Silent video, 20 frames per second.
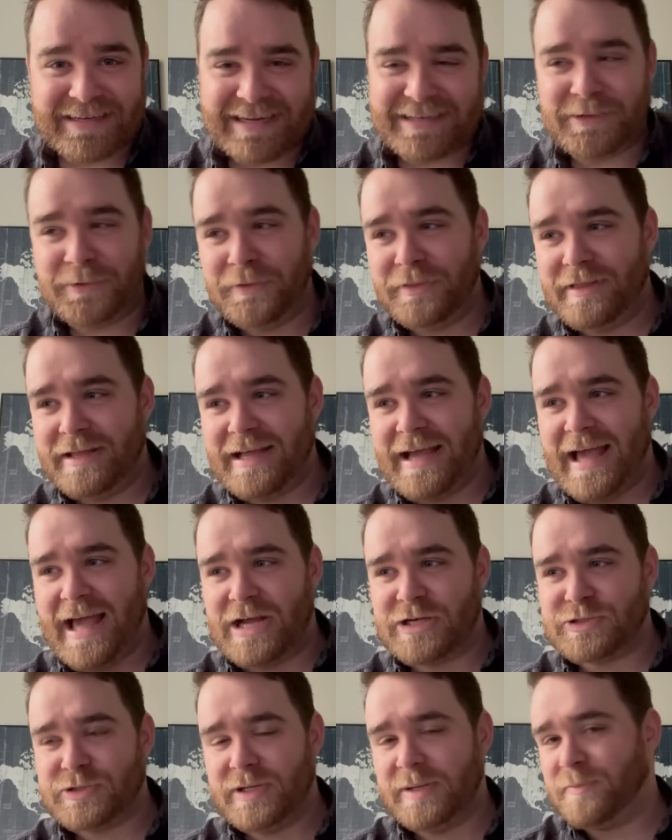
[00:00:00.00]
I don't think I
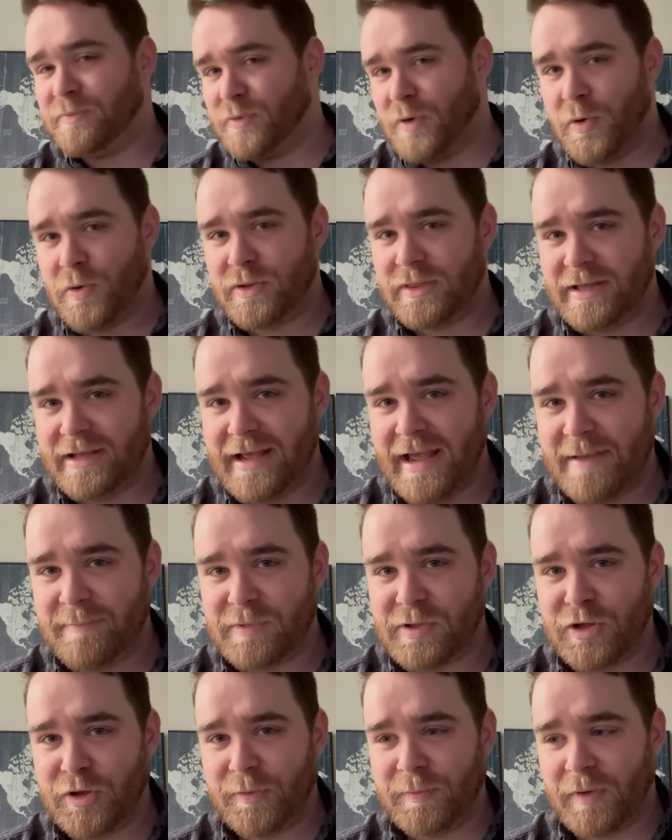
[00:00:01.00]
actually broke the
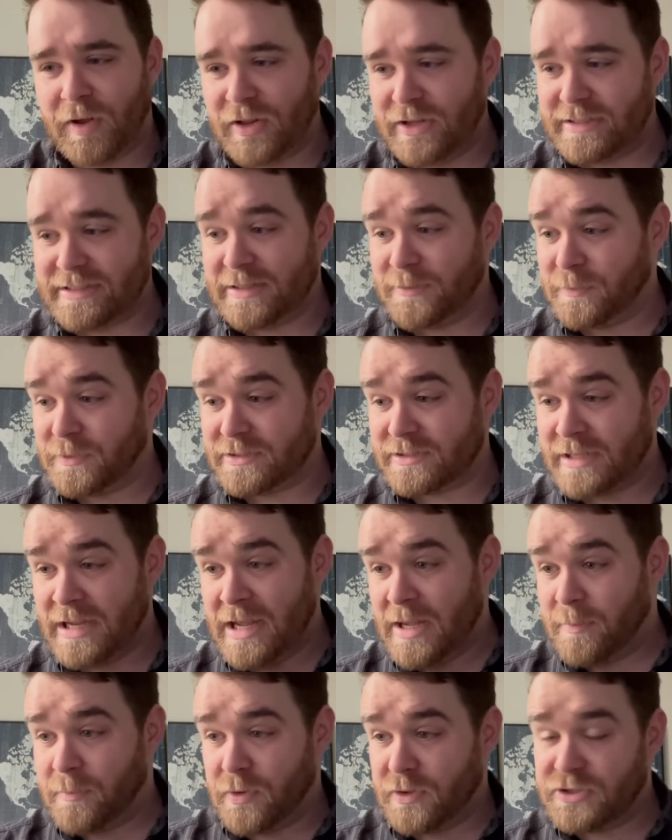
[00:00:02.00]
GameCube. All I did was
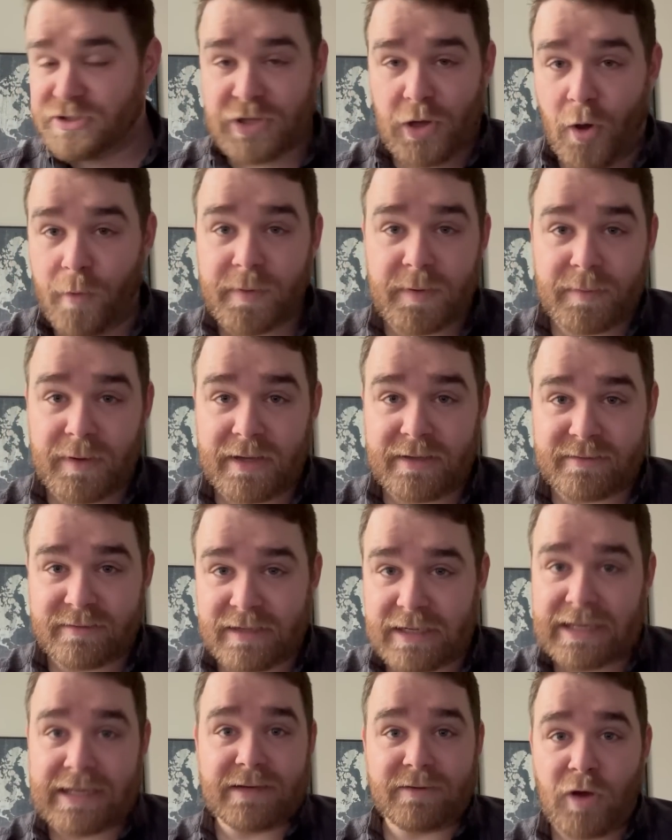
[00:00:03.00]
push the open button
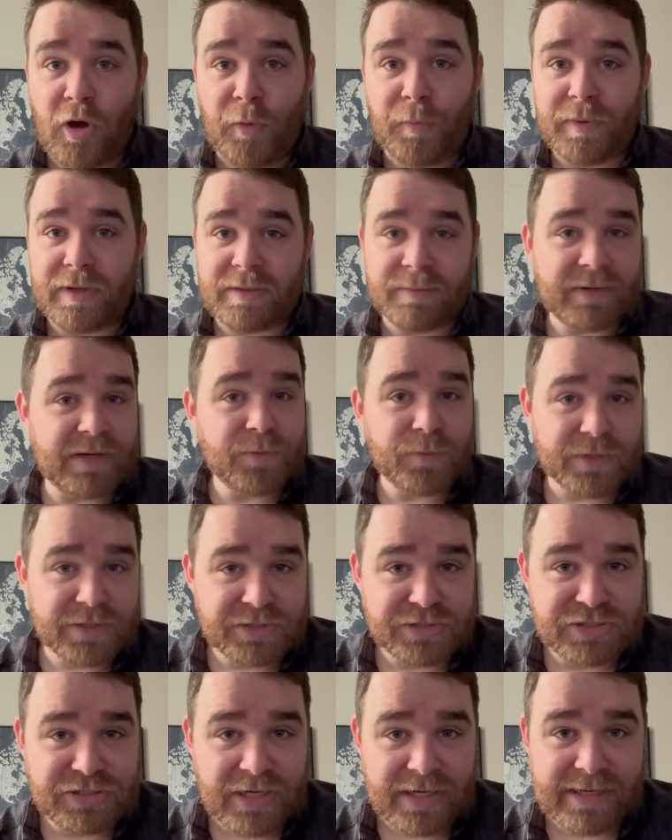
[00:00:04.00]
and it opened, but it
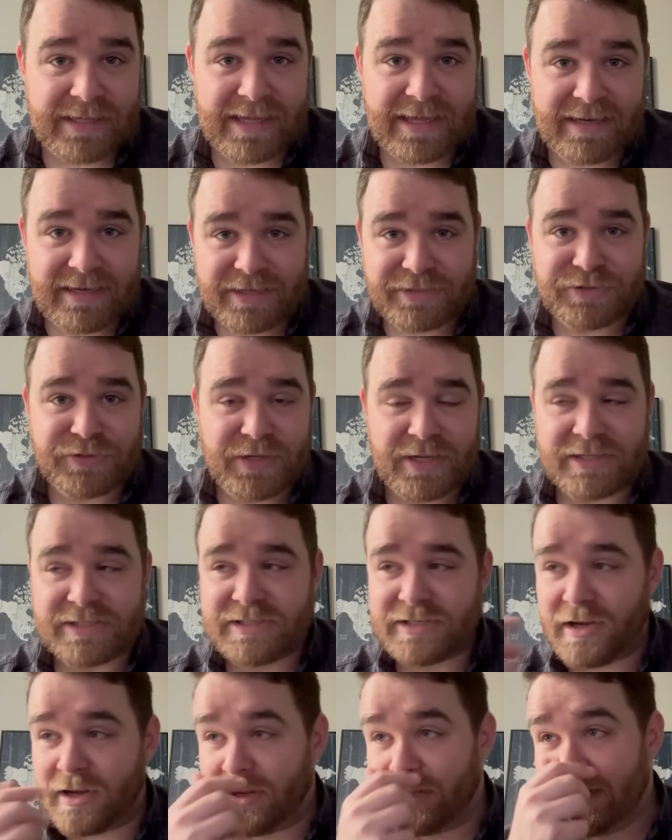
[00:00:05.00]
wouldn't shut again, as you guys
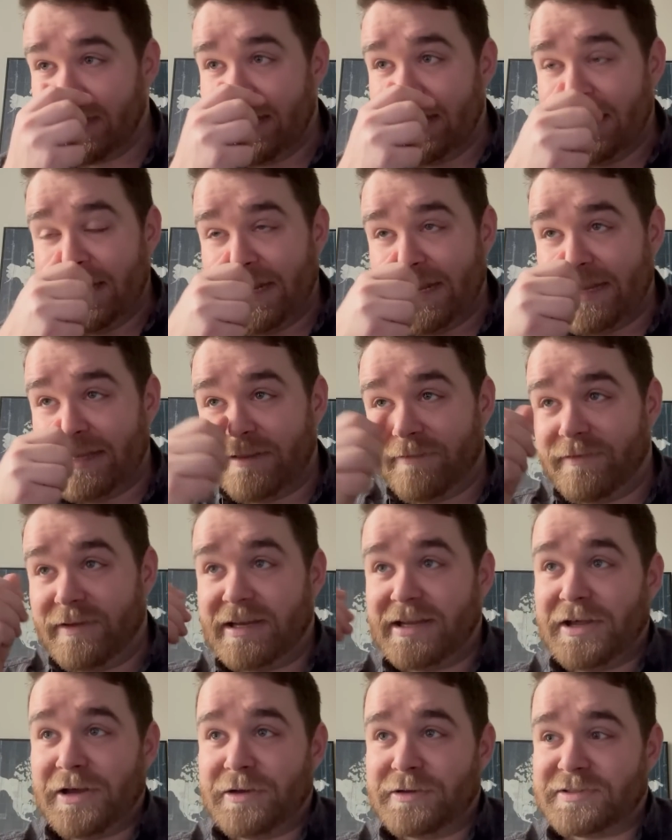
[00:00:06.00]
saw in the
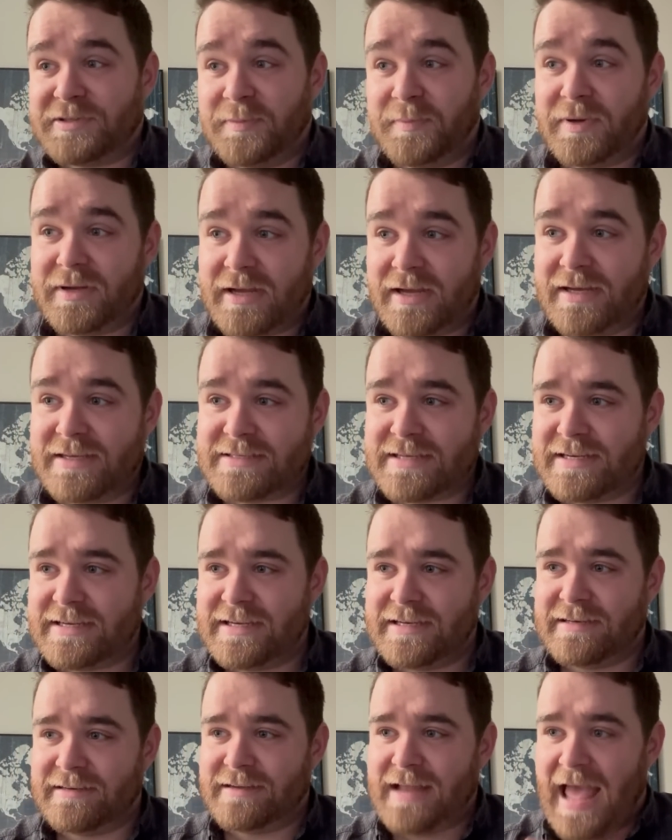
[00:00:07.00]
video. So because I
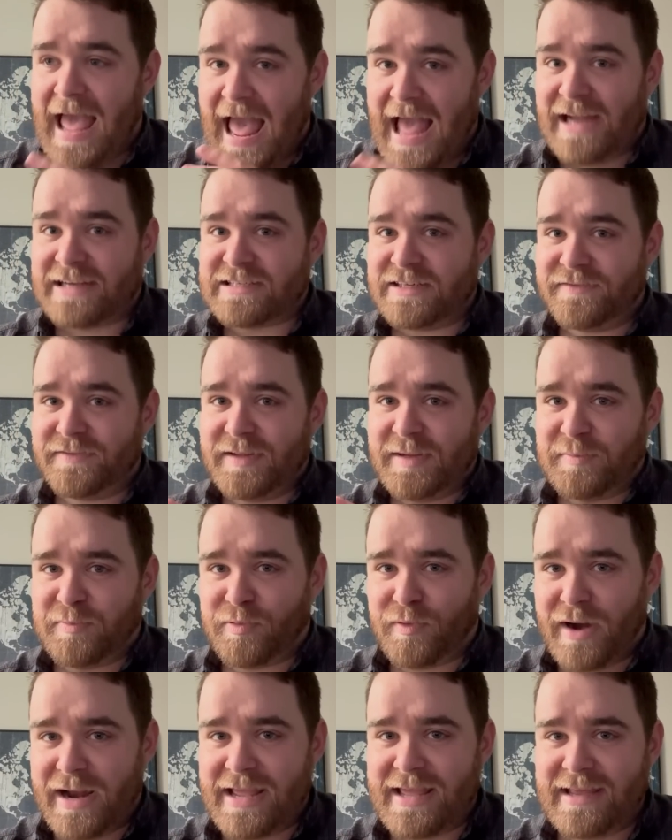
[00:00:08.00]
didn't actively
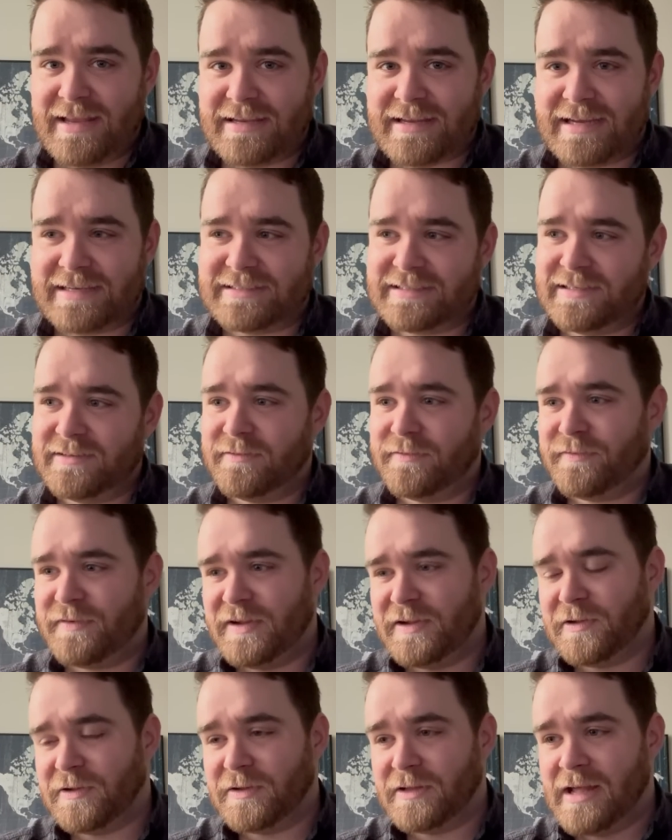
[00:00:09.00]
break it, I didn't
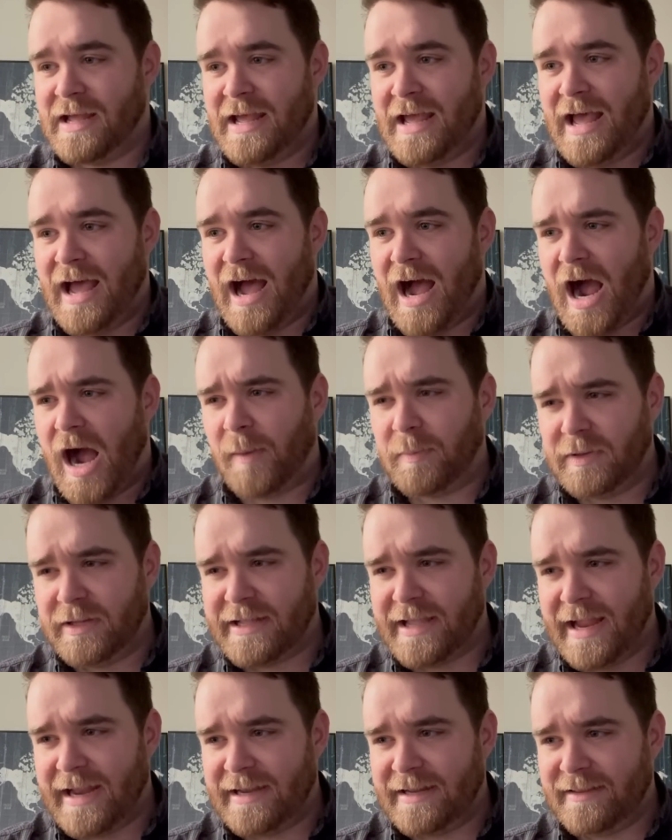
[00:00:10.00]
feel
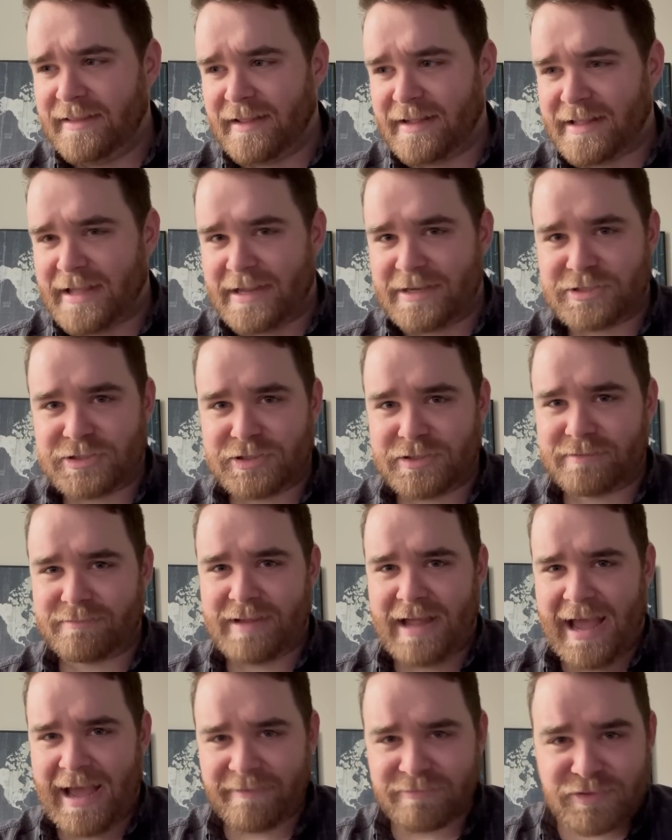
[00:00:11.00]
obligated, like I should
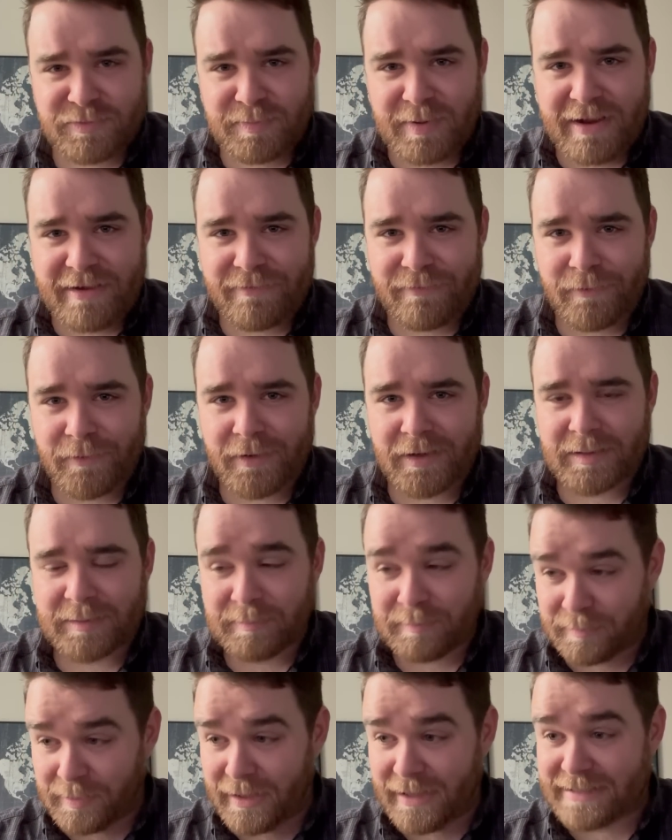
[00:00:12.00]
have to pay for
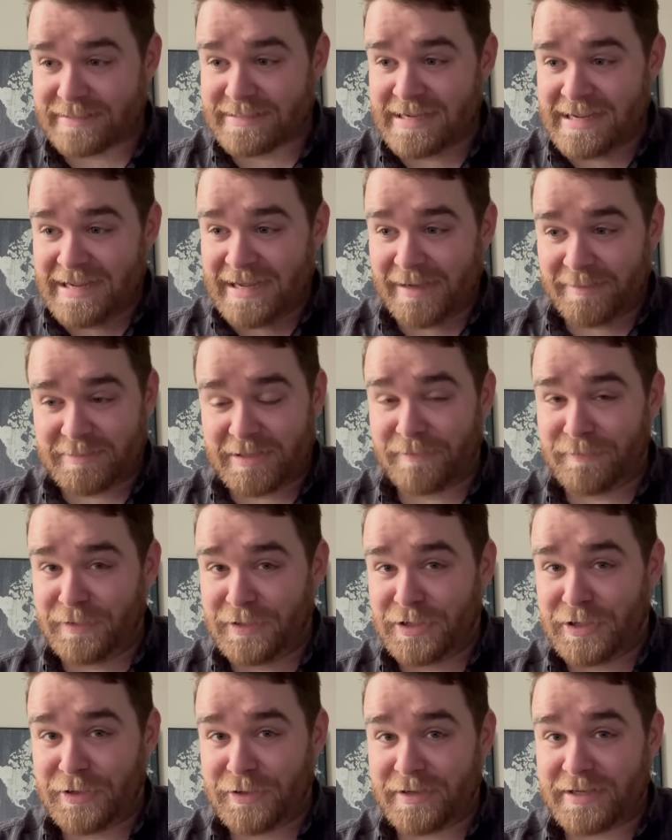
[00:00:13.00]
it, but I'm definitely
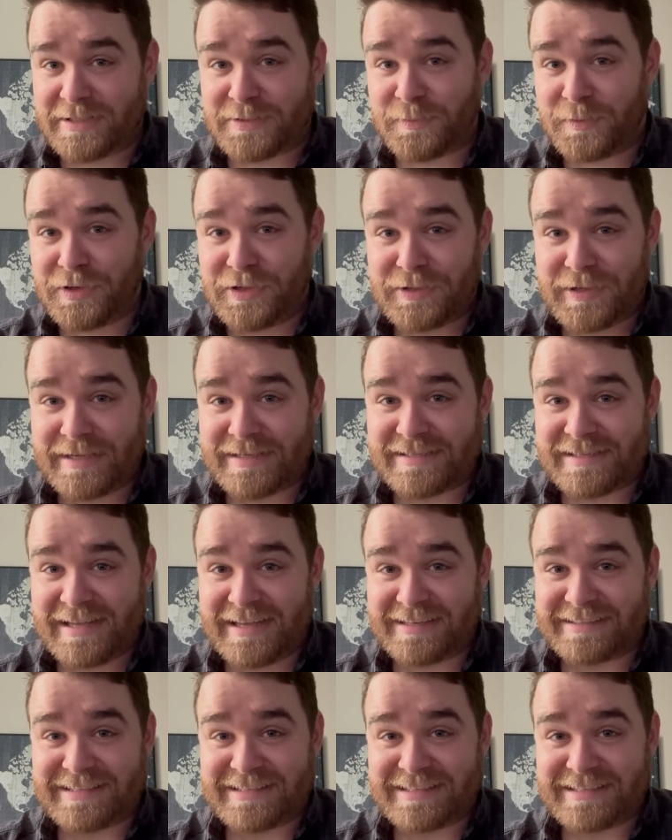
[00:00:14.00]
curious, what do you guys think?